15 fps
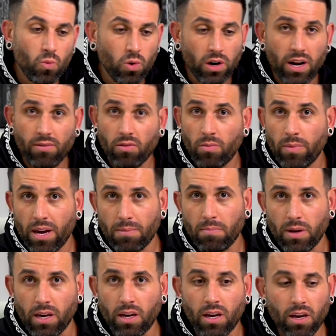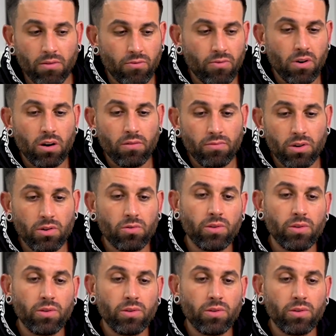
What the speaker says: Whatever may be in front of you,